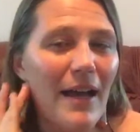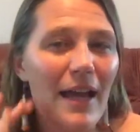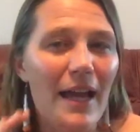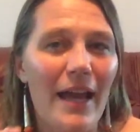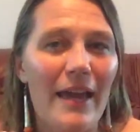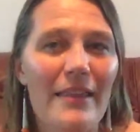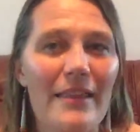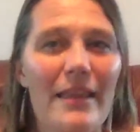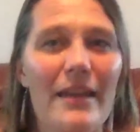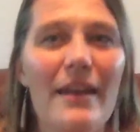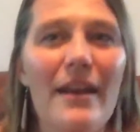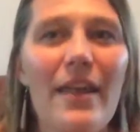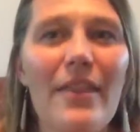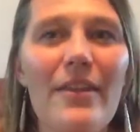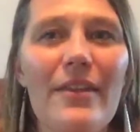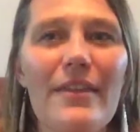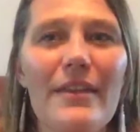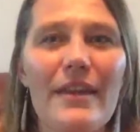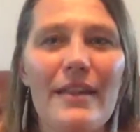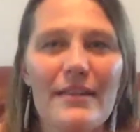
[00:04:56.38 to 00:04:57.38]
And then
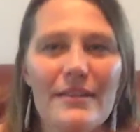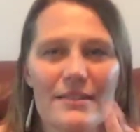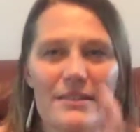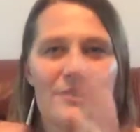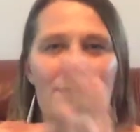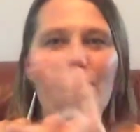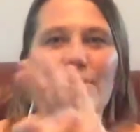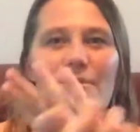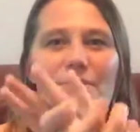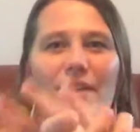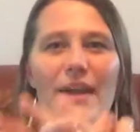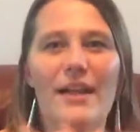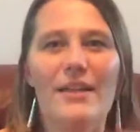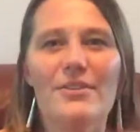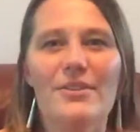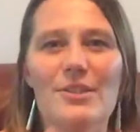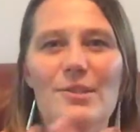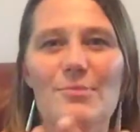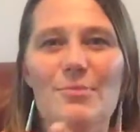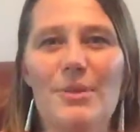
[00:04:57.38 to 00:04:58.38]
another thing I like to do with
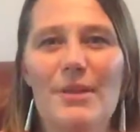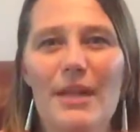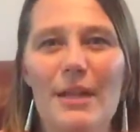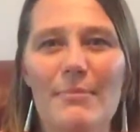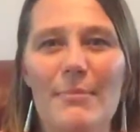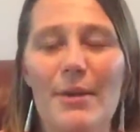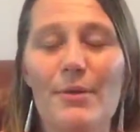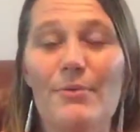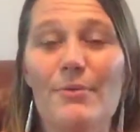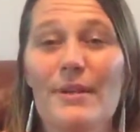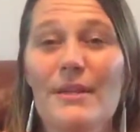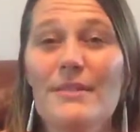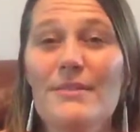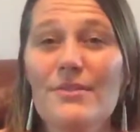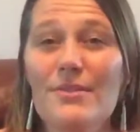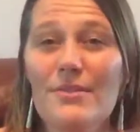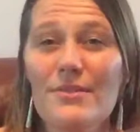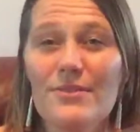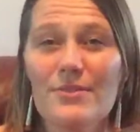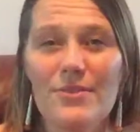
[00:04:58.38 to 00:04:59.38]
valor is put it on my
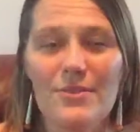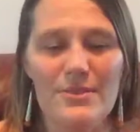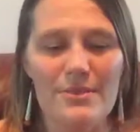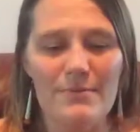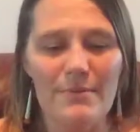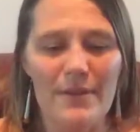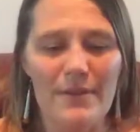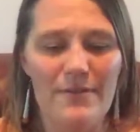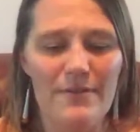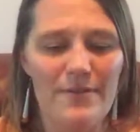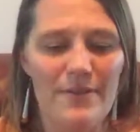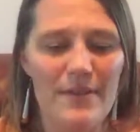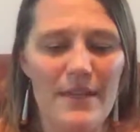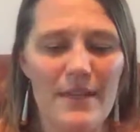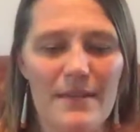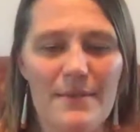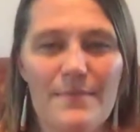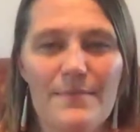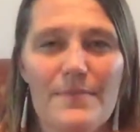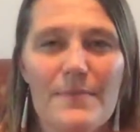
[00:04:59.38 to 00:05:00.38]
wrists or the soles of my
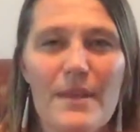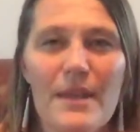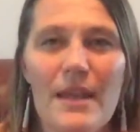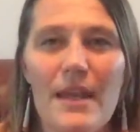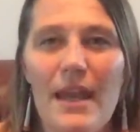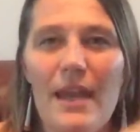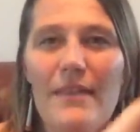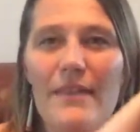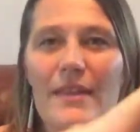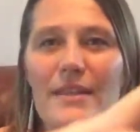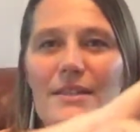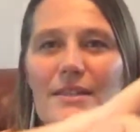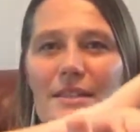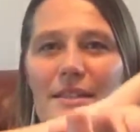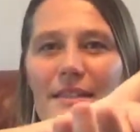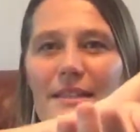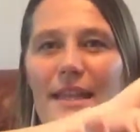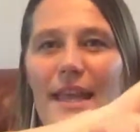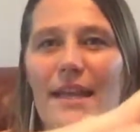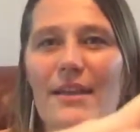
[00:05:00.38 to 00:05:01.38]
feet. And then
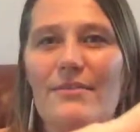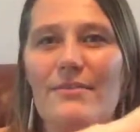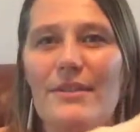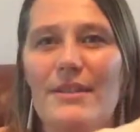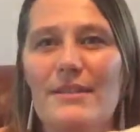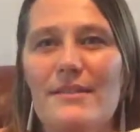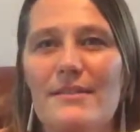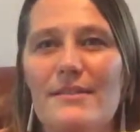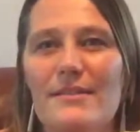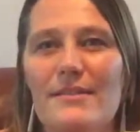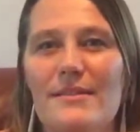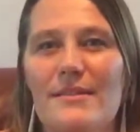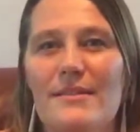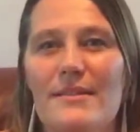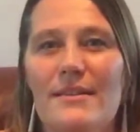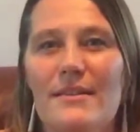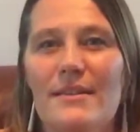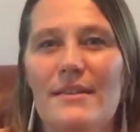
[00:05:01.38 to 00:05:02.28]
just stack wrists.